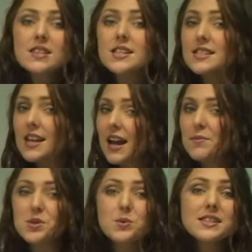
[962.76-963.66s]
are the
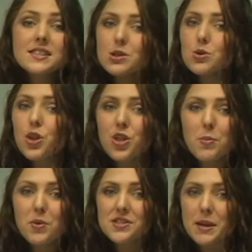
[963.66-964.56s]
same, so it's still the
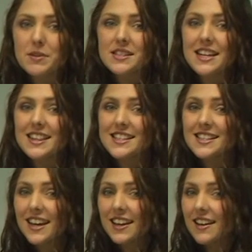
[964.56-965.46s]
thermoreceptors in the
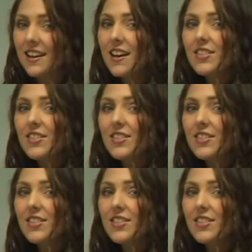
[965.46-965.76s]
skin